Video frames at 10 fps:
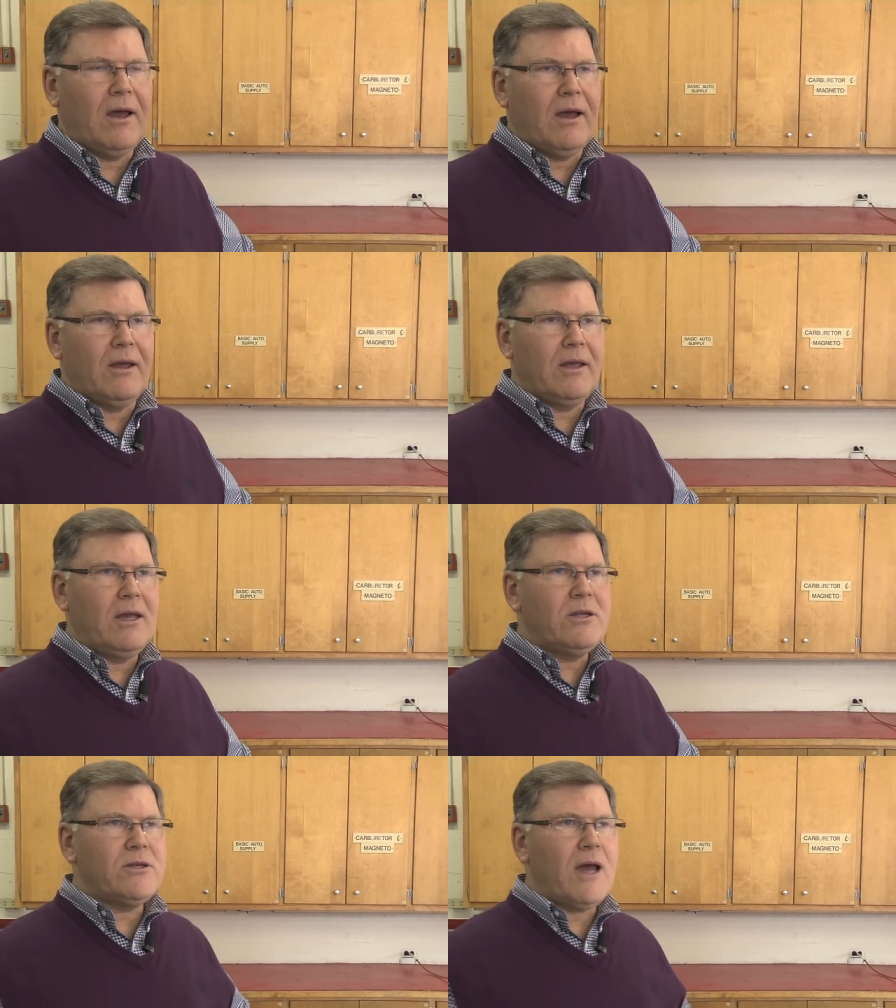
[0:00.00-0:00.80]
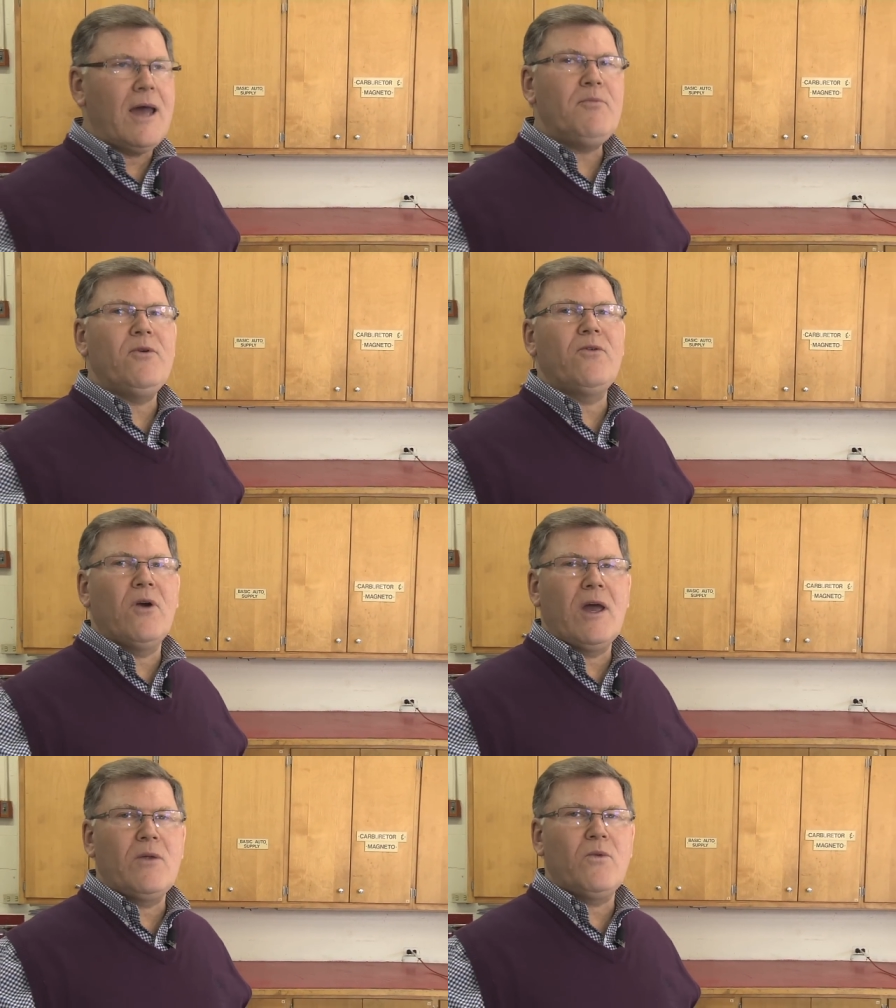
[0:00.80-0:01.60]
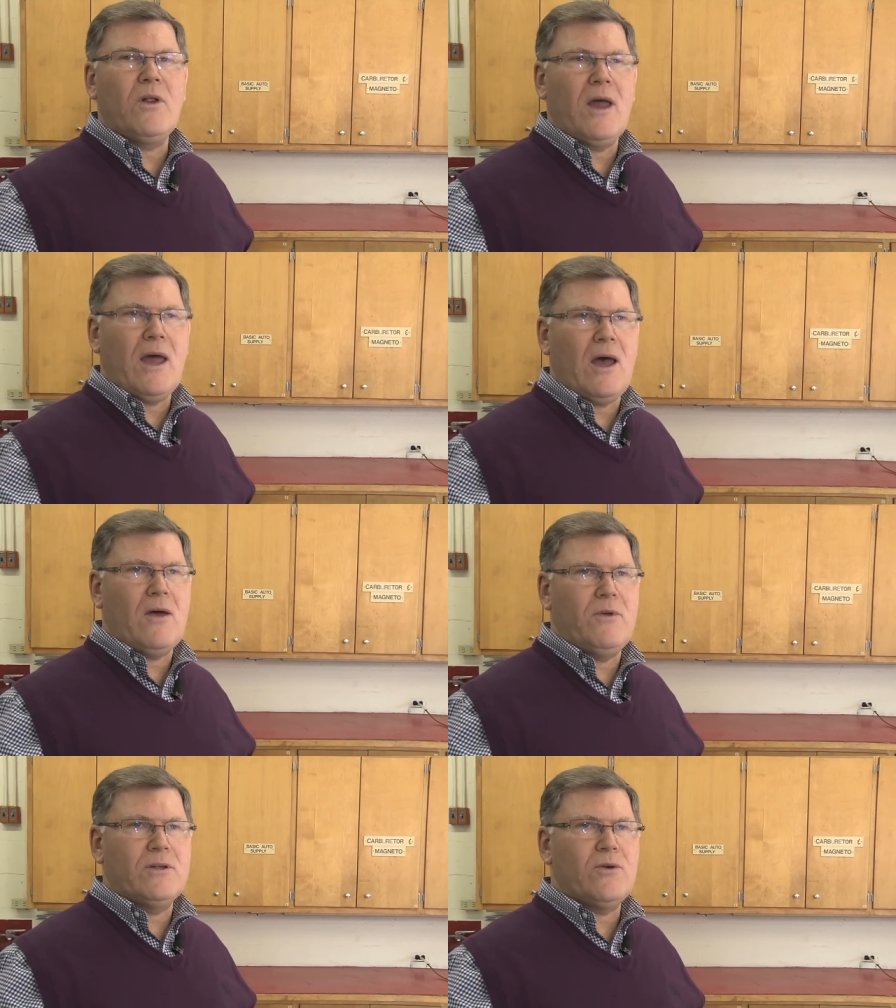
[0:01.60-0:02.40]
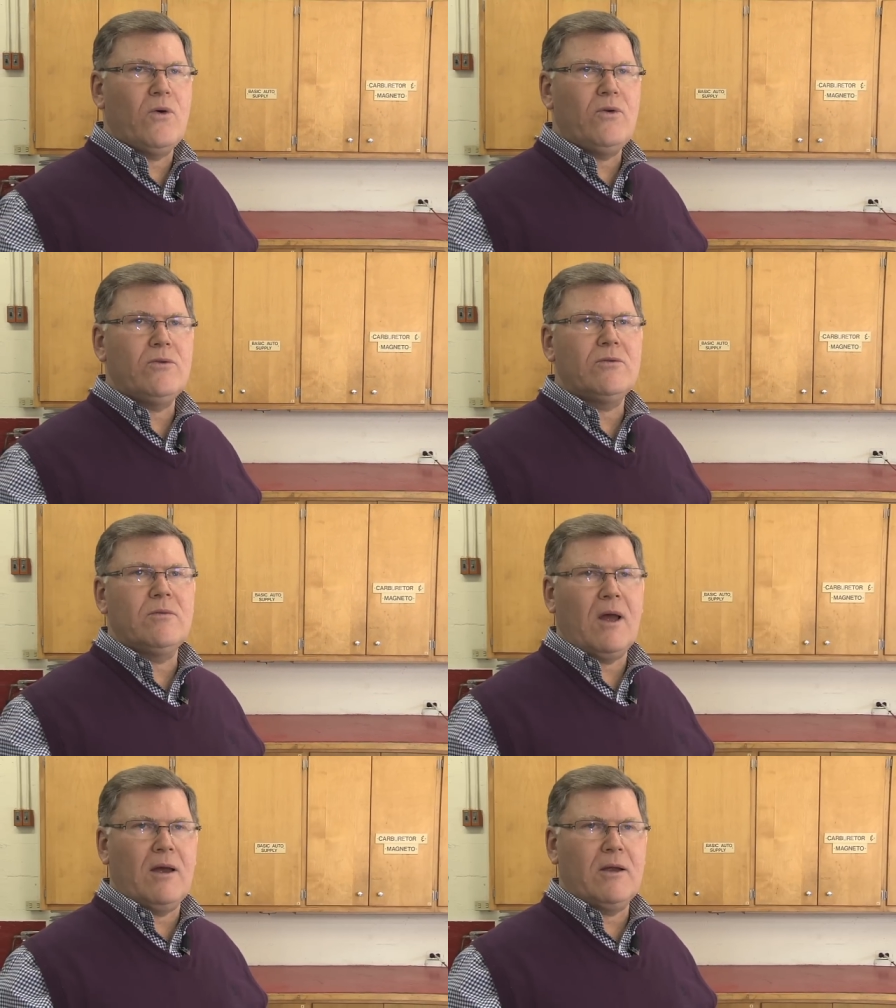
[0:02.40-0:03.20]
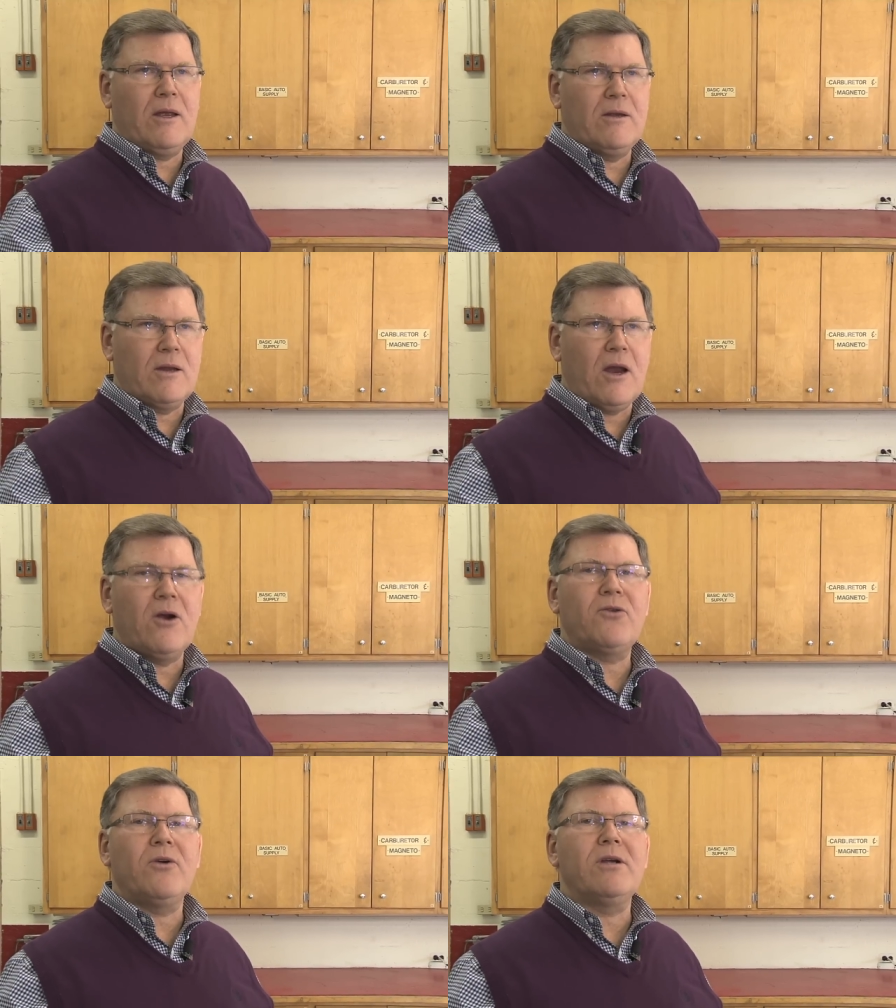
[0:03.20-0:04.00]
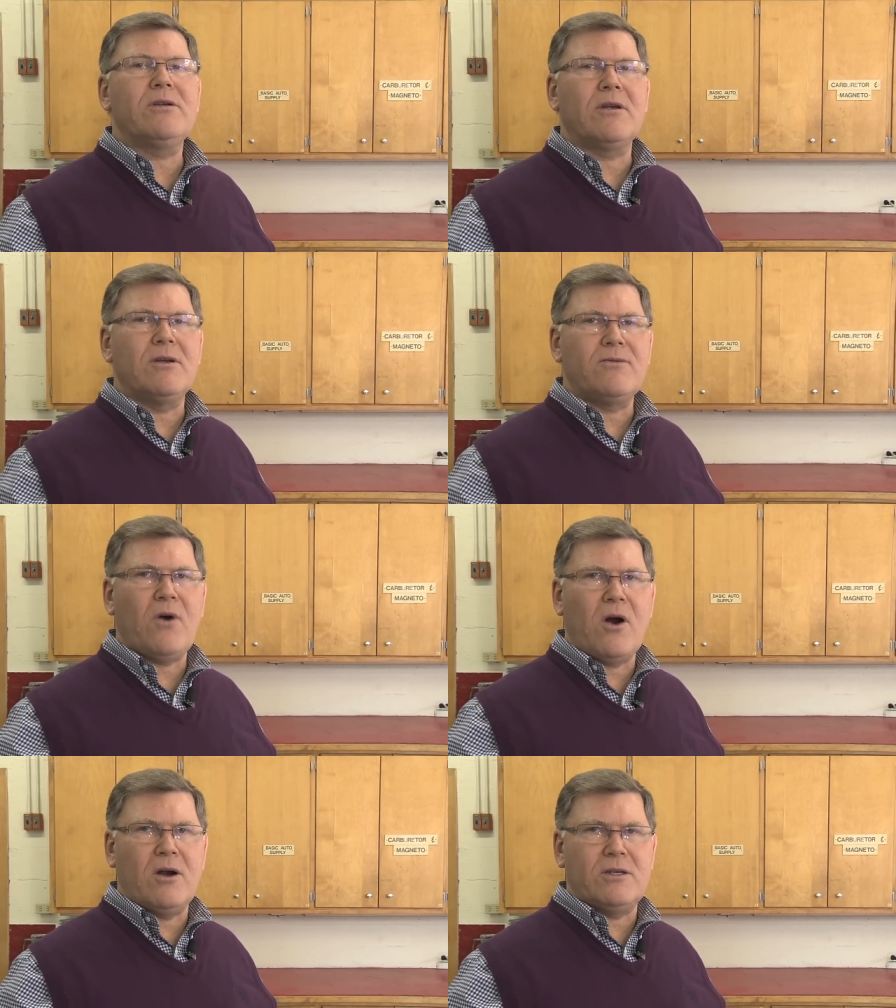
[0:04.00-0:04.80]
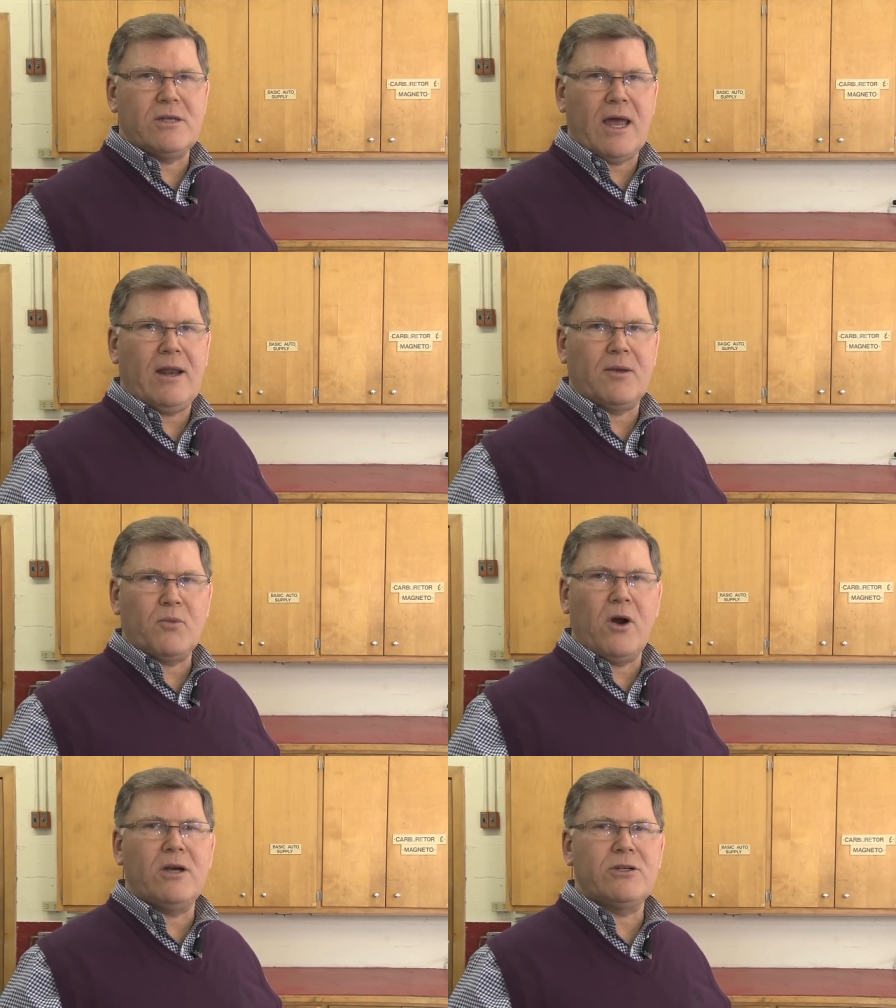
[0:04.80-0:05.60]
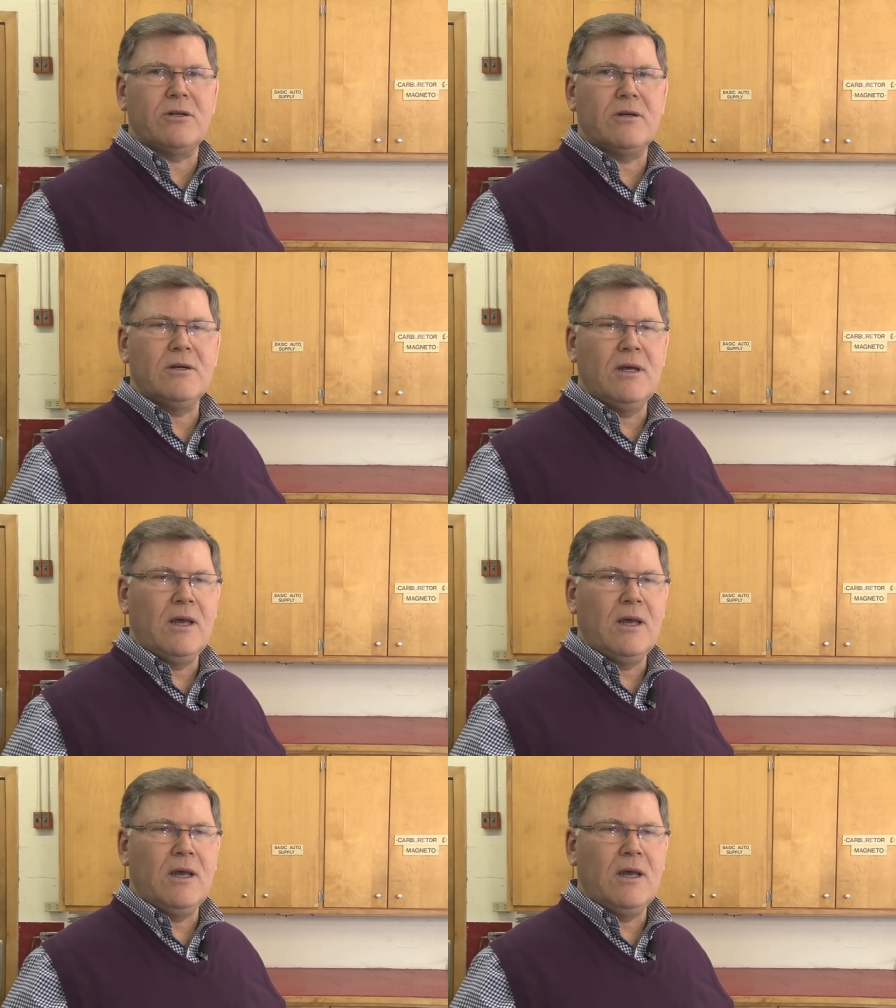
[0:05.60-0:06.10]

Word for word: Uh, each type of grain will have its own characteristic as far as static pressure.